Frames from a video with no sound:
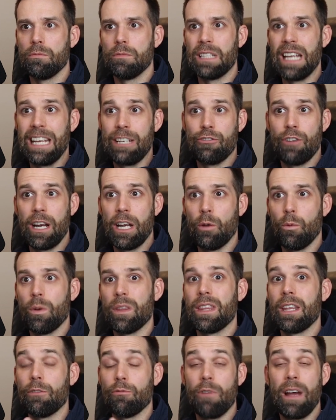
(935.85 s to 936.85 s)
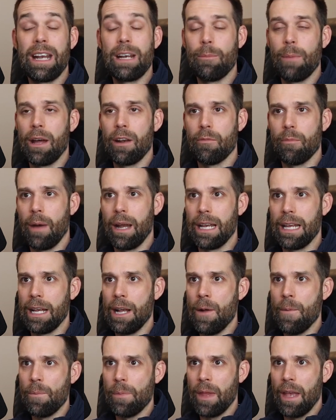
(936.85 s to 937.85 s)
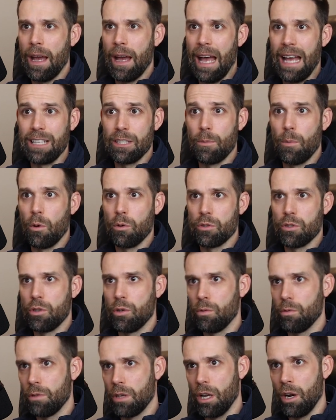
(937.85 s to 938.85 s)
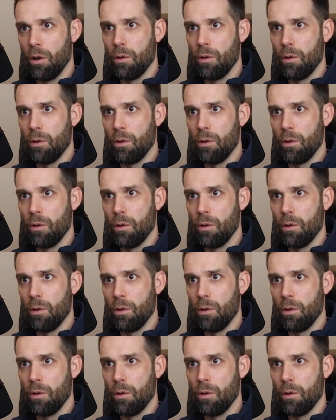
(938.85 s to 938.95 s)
day trading with the right amount of money, as opposed to,